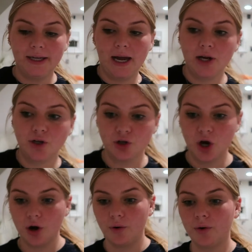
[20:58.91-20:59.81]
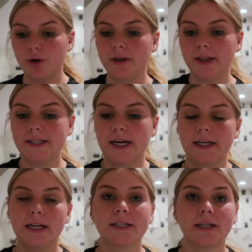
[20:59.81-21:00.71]
Like I know the
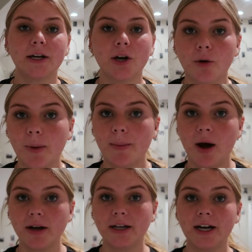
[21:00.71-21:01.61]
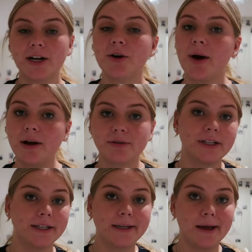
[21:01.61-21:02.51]
techniques and I know my body and I know how to like